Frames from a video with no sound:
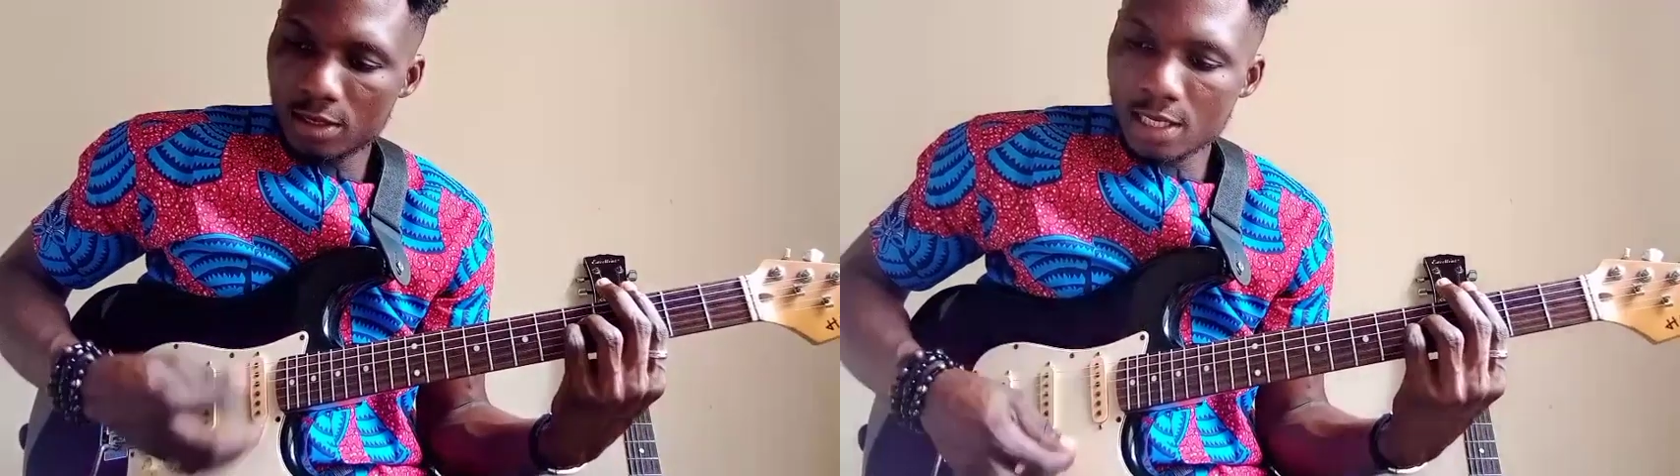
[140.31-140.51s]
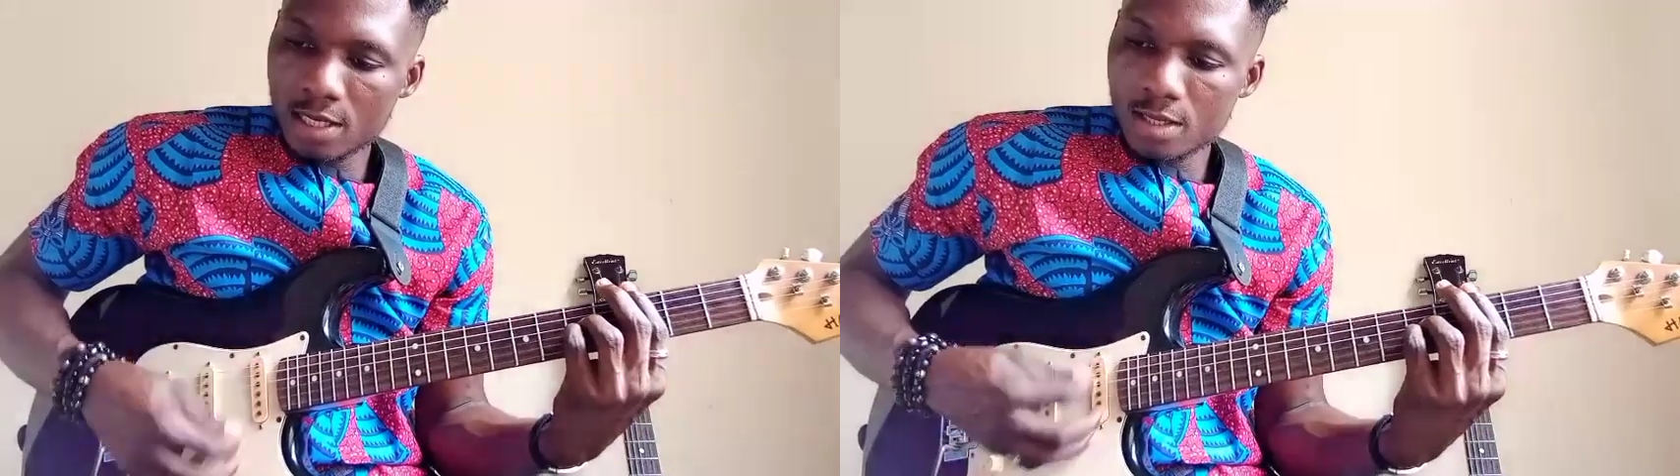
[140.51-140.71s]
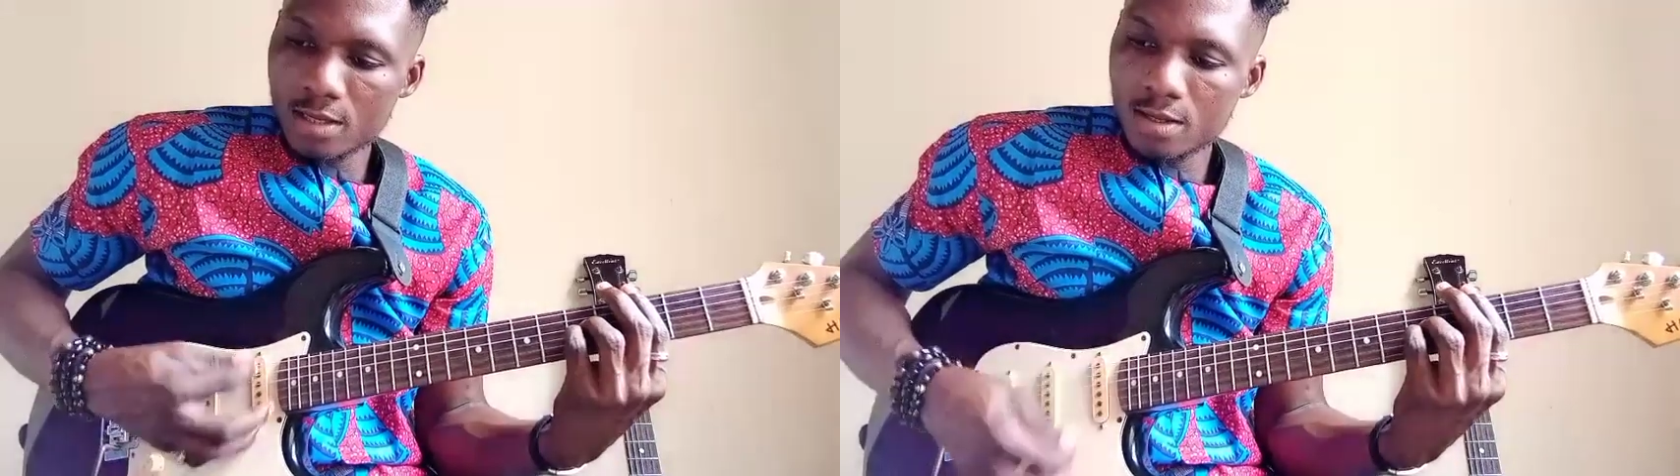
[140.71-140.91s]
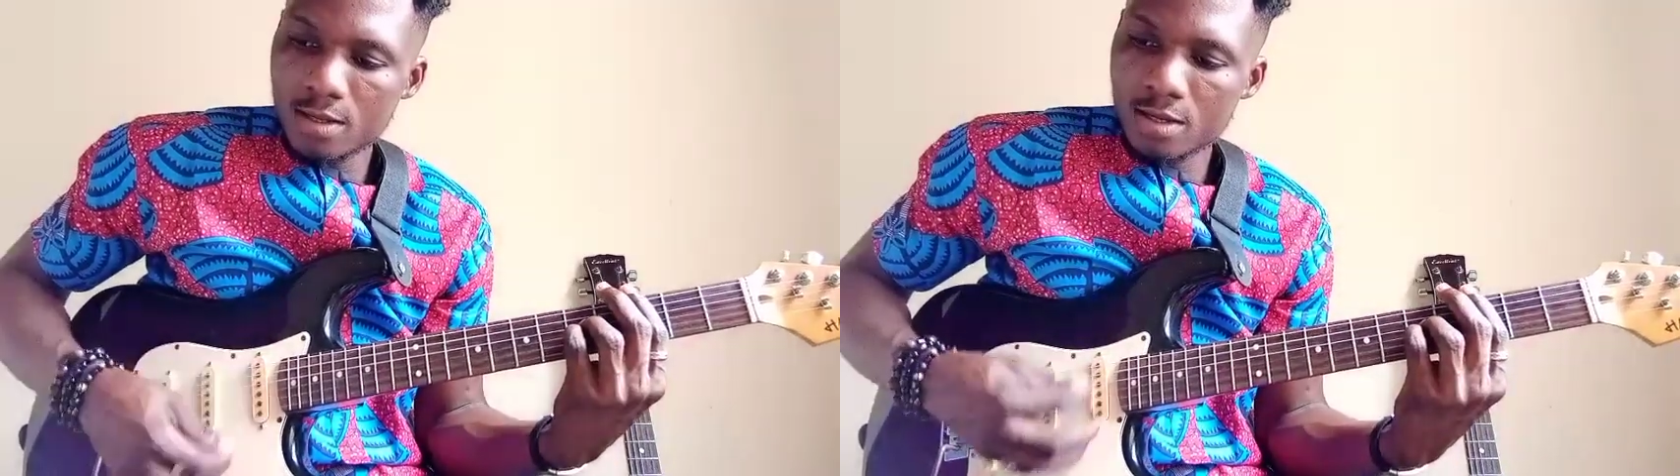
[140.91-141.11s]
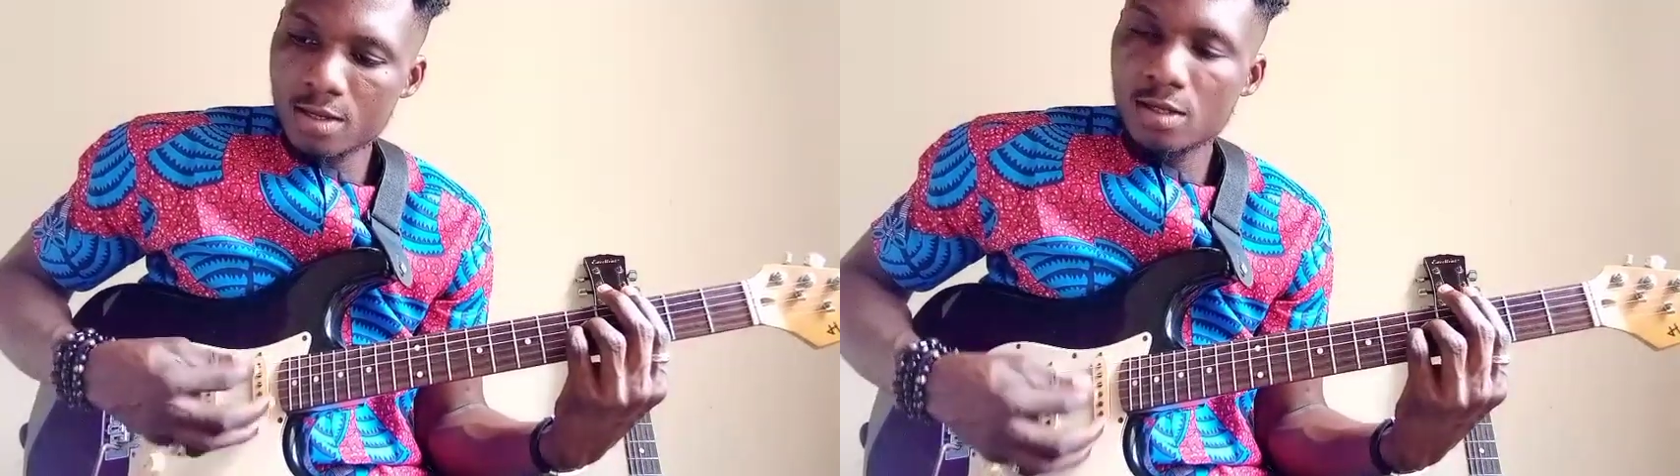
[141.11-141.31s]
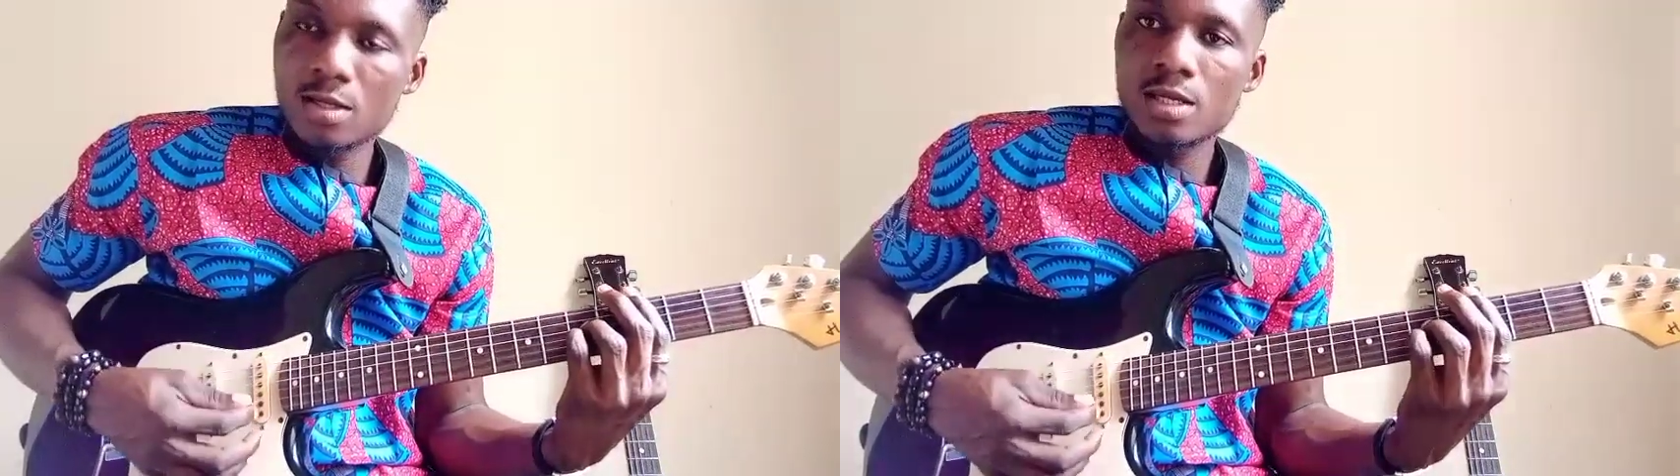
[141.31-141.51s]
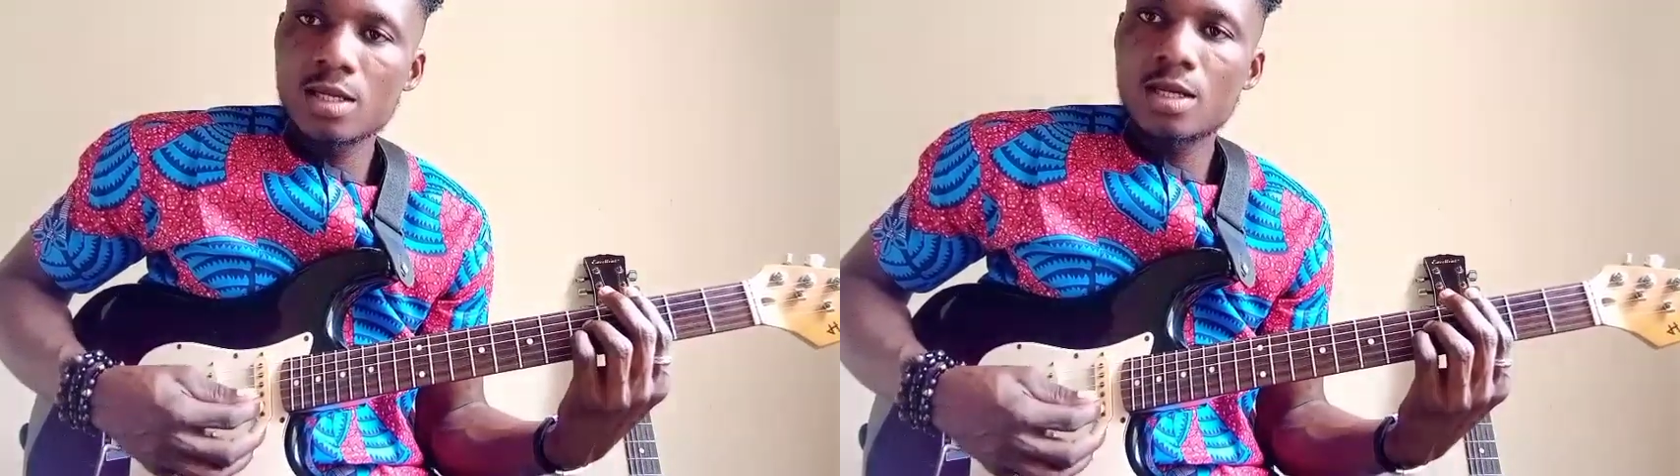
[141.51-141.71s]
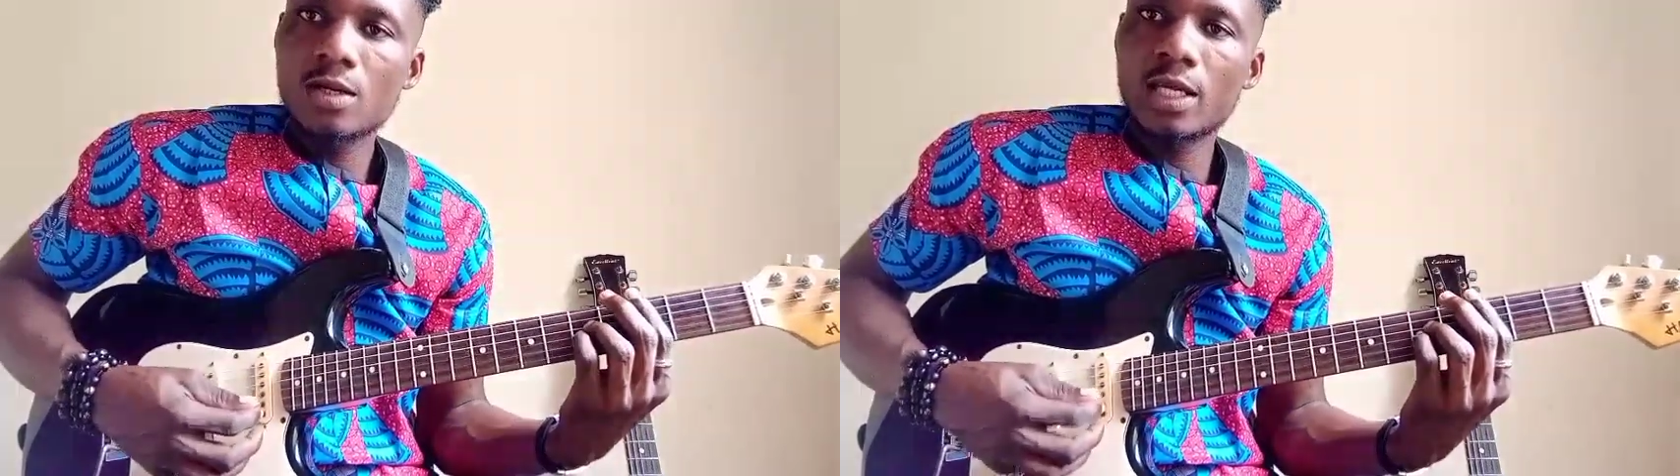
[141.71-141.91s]

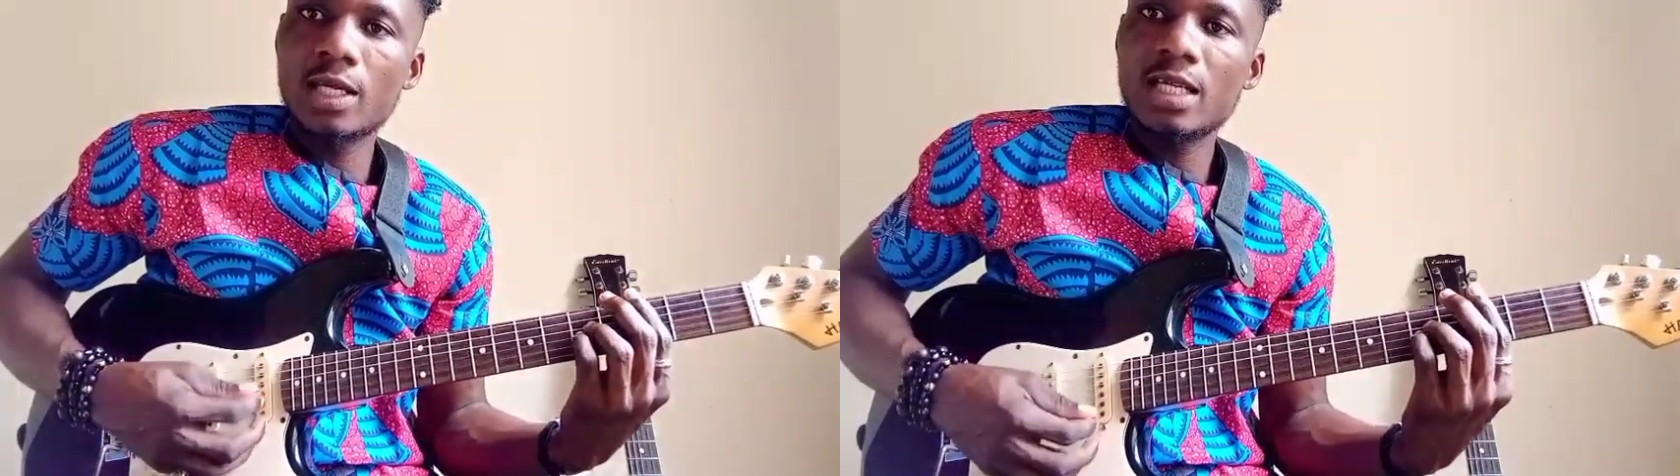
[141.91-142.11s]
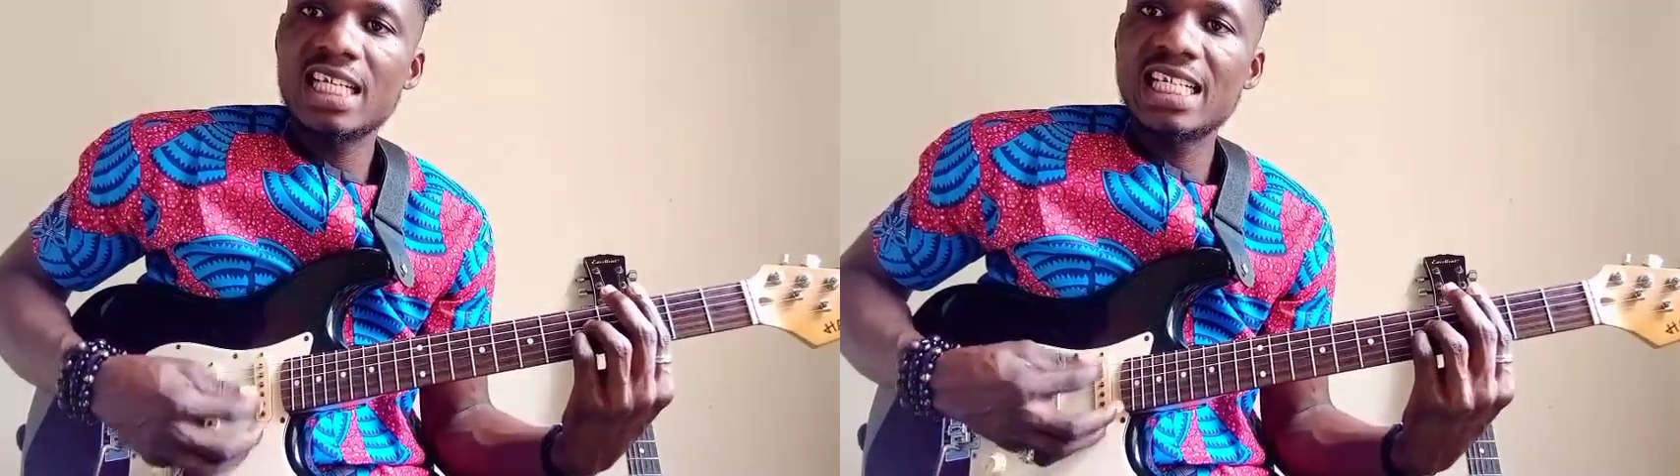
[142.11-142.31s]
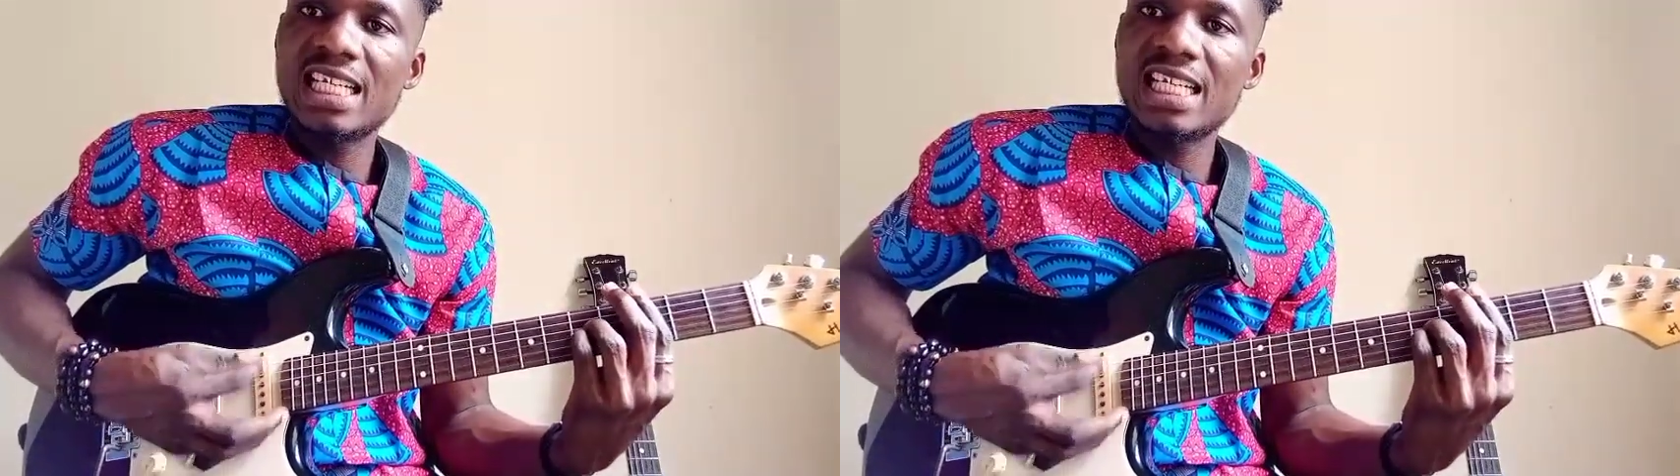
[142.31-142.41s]
Okay.